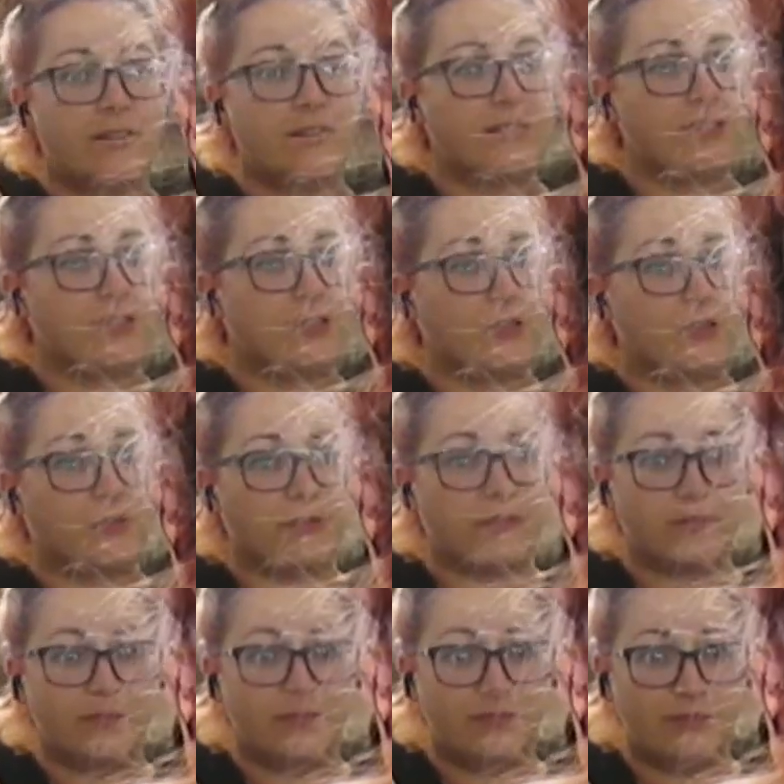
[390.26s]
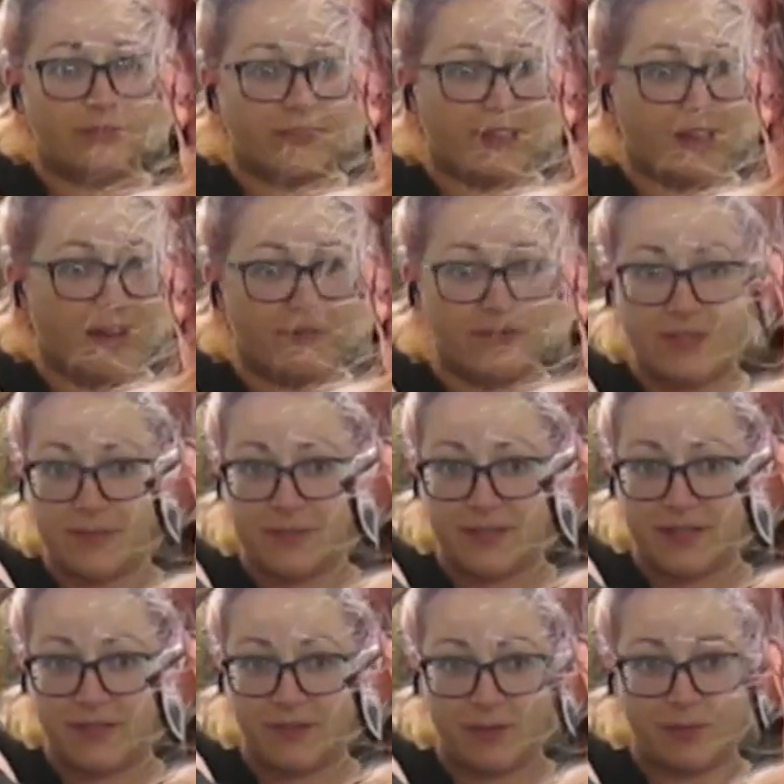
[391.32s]
to have a
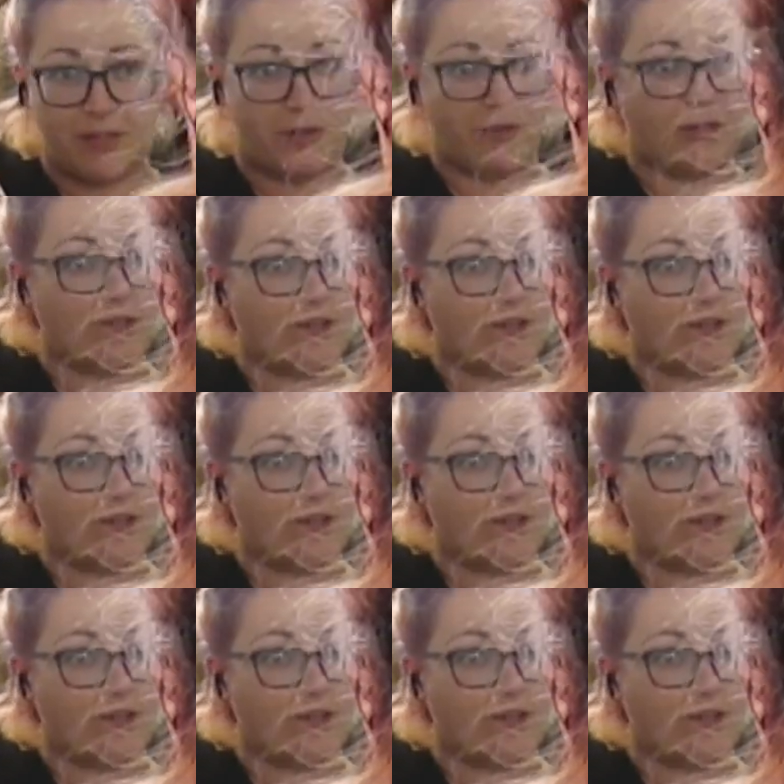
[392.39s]
specific mineral